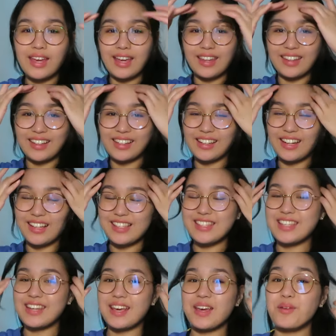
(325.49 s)
in the clinics
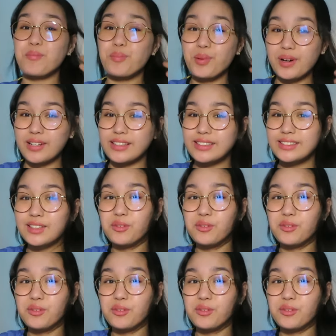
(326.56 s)
today, but